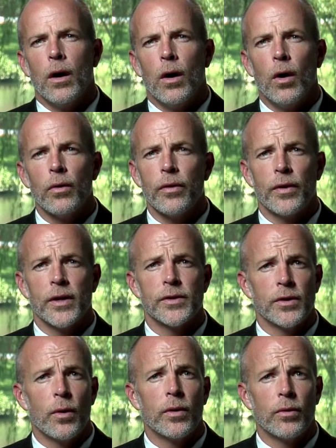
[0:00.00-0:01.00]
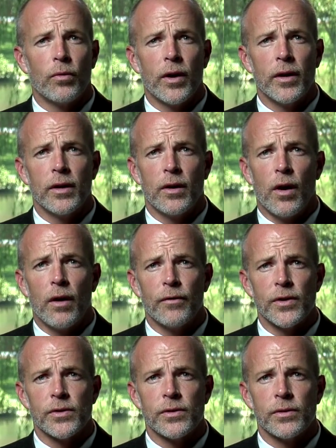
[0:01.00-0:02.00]
all the things that go into running an
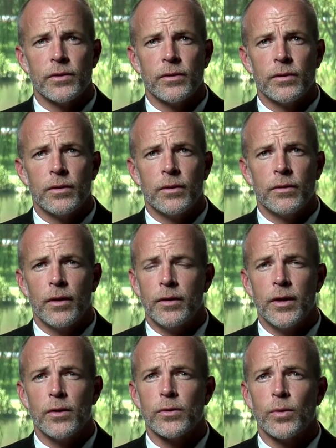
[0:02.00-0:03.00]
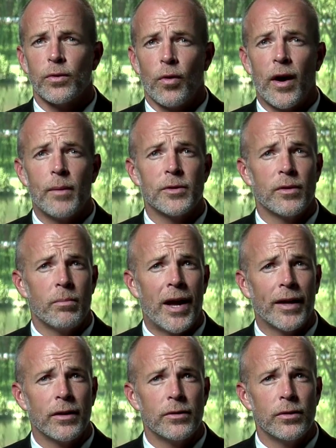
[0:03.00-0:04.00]
office that deals with crimes of the
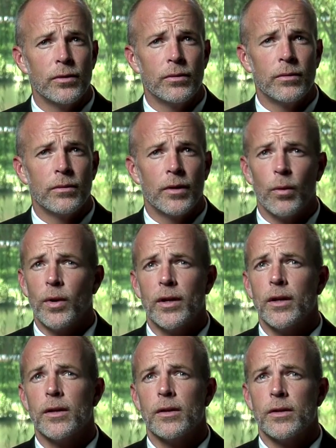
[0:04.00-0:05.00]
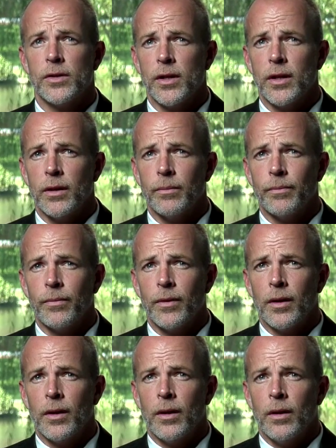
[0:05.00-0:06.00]
magnitude that we did in the city.
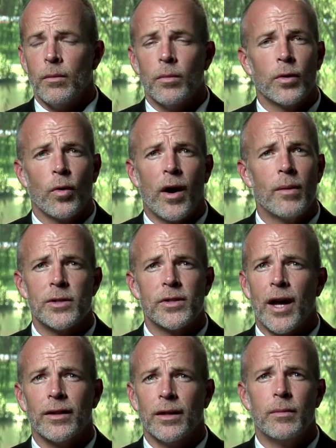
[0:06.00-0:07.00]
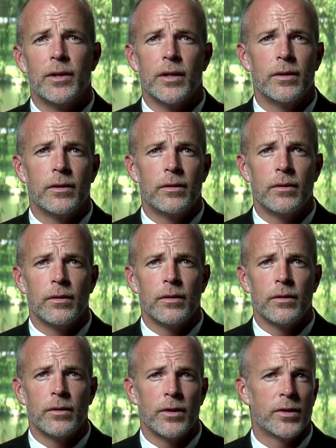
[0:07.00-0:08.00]
But crime is not limited
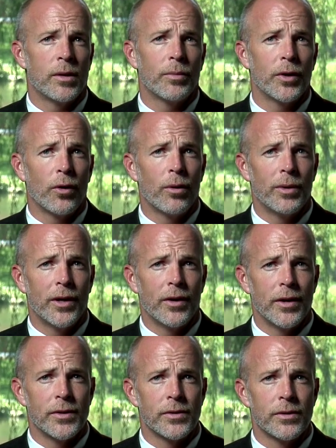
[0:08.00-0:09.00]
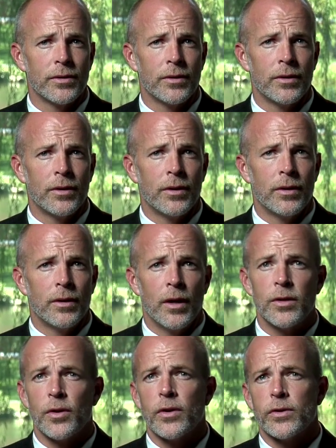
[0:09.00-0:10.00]
to simply urban areas.
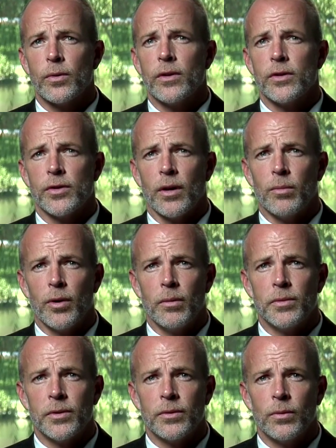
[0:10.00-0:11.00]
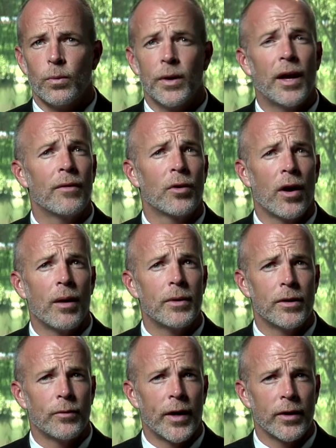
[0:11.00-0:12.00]
It's also in the suburbs. We have crime
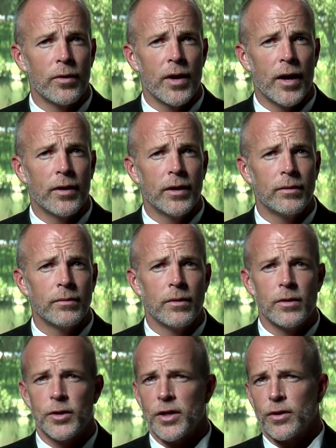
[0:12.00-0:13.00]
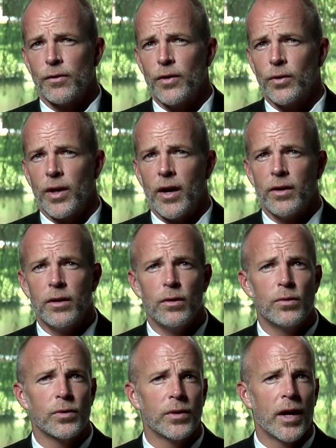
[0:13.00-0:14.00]
in Henrico County, Chesterfield County,
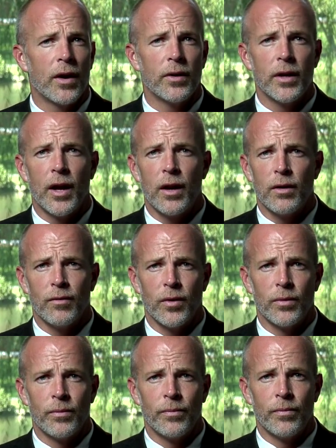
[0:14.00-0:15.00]
Goochland County, and Hanover.